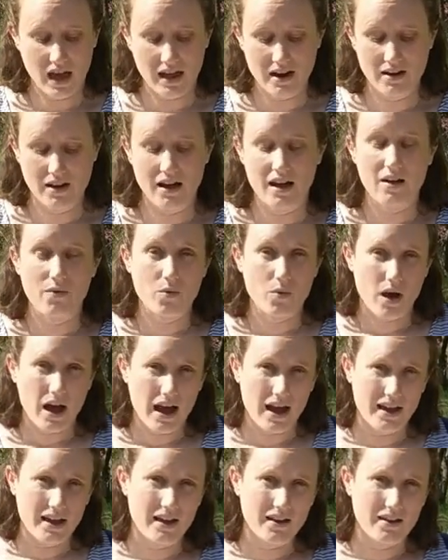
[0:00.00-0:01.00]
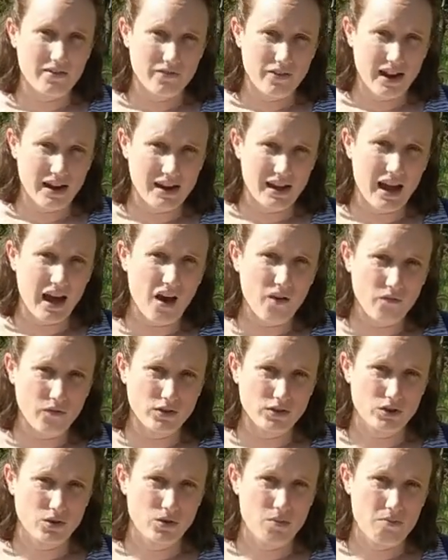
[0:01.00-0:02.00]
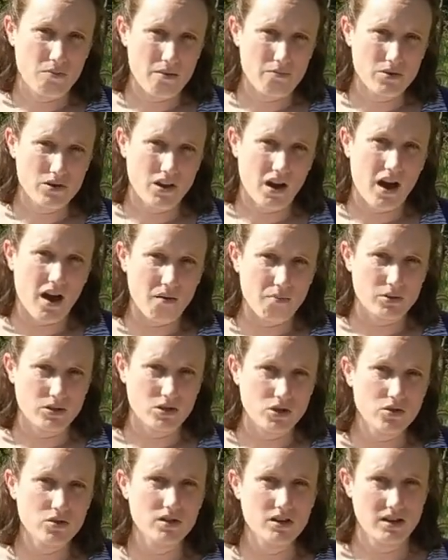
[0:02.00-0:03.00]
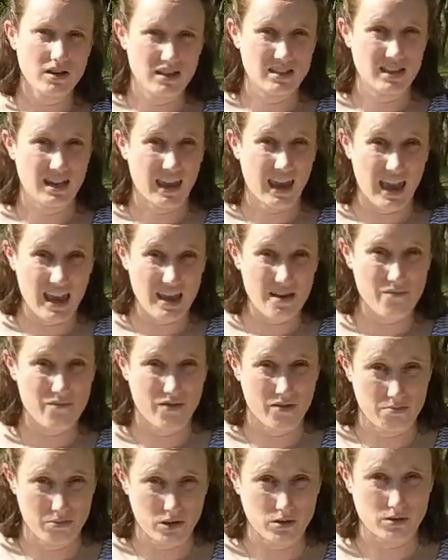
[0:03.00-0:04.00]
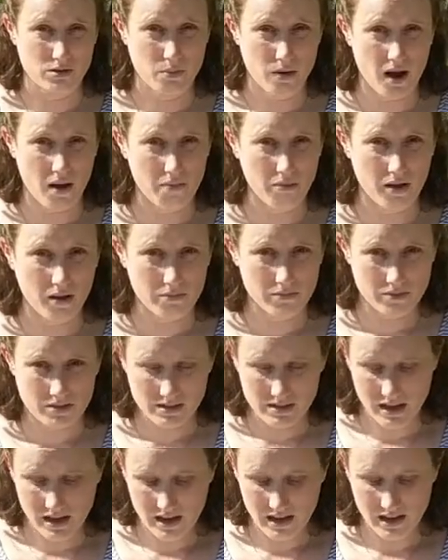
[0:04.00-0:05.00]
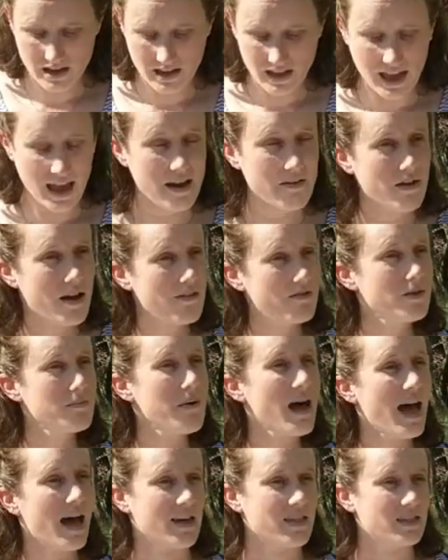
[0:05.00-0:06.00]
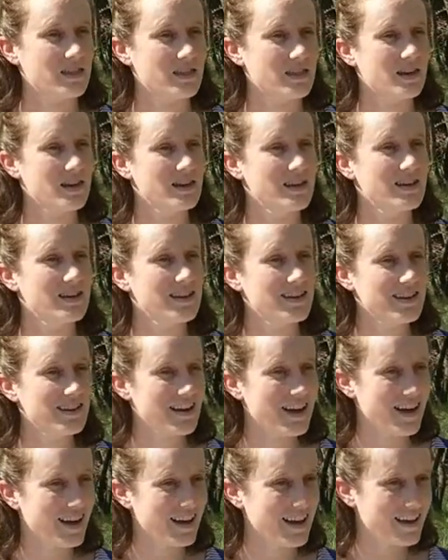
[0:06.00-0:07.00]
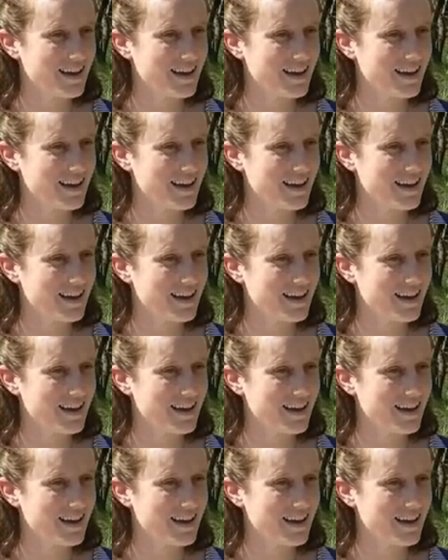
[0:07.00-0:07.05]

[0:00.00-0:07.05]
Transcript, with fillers: And I find it helpful to remember the opportunities that came from those problems. Hey, Reverend Beth. Yeah.